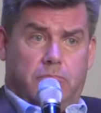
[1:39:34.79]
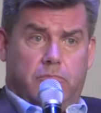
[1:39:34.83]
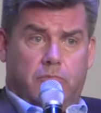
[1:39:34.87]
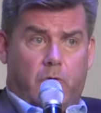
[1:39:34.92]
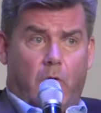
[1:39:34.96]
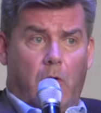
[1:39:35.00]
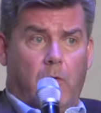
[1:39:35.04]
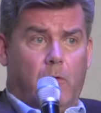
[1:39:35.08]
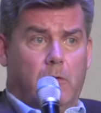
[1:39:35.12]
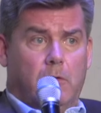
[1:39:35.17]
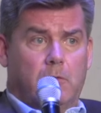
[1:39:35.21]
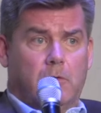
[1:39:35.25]
the
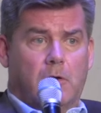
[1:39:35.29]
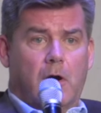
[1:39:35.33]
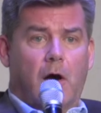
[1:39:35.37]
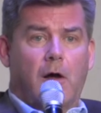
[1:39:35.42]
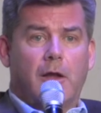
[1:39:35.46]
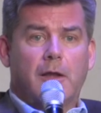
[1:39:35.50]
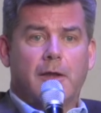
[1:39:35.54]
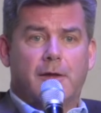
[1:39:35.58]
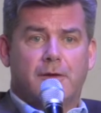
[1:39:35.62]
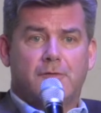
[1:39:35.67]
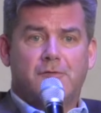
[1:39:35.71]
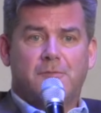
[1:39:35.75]
whole
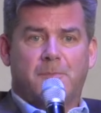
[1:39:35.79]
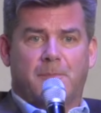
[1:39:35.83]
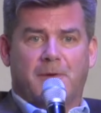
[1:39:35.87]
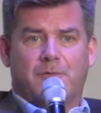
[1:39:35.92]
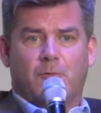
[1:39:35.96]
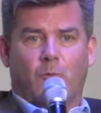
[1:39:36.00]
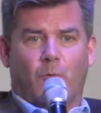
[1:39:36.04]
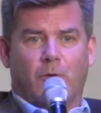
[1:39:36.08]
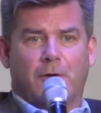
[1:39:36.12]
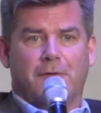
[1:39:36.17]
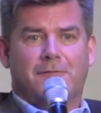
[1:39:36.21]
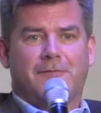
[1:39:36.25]
college, but
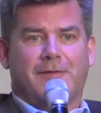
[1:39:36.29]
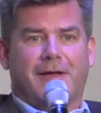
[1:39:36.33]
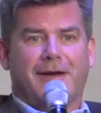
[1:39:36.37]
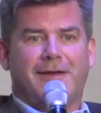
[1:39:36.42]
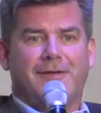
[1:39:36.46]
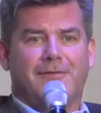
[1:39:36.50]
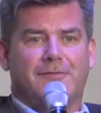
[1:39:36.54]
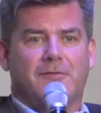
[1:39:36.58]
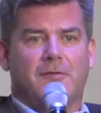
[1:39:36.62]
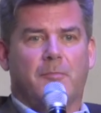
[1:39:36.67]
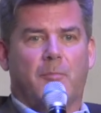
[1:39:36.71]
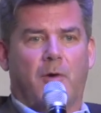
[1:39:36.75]
the War
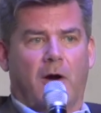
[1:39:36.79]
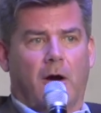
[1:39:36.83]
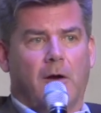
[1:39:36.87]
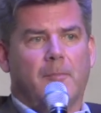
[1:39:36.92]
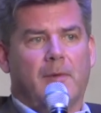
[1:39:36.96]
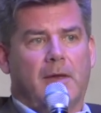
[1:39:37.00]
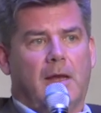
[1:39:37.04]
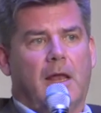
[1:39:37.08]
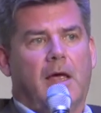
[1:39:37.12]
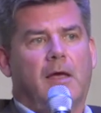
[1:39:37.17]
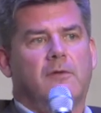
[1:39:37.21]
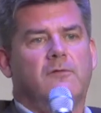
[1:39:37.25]
Studies
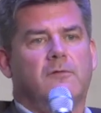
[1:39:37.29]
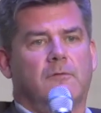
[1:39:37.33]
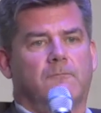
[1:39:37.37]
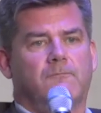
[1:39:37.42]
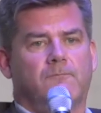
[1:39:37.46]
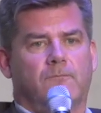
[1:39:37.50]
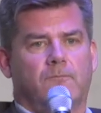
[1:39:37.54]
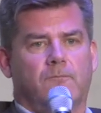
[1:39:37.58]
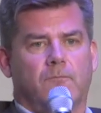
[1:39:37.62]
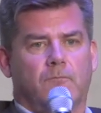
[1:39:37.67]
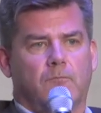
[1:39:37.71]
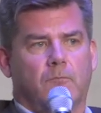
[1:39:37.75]
department has a
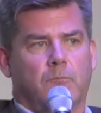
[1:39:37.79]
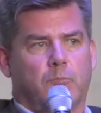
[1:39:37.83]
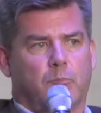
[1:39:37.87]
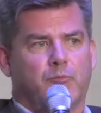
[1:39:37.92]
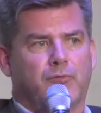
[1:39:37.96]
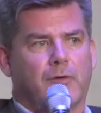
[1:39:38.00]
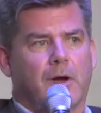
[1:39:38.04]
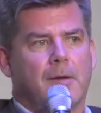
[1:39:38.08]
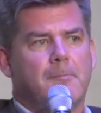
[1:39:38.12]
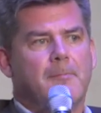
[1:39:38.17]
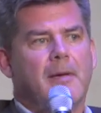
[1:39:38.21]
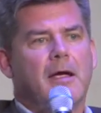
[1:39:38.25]

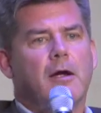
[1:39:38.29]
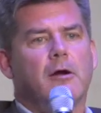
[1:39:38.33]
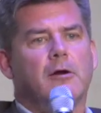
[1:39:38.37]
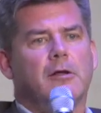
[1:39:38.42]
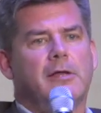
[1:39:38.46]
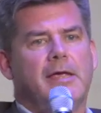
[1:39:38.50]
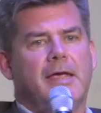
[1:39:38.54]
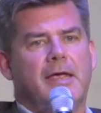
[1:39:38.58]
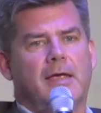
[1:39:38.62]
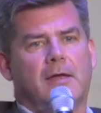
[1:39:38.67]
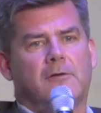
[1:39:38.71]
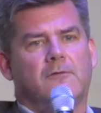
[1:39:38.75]

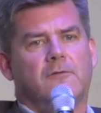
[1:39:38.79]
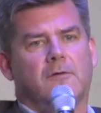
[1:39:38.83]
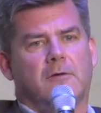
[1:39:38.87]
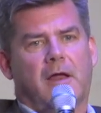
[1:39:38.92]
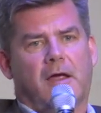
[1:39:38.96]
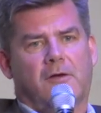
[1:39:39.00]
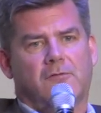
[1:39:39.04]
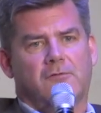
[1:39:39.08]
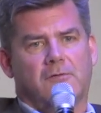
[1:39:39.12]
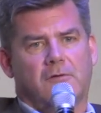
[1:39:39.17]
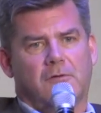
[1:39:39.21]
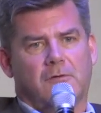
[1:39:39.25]
primarily
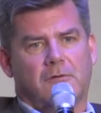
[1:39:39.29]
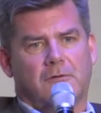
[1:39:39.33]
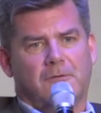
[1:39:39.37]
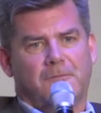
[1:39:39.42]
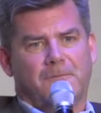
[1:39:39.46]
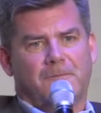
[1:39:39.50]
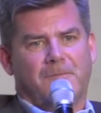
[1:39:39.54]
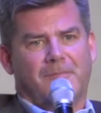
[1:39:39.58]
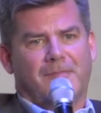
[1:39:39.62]
international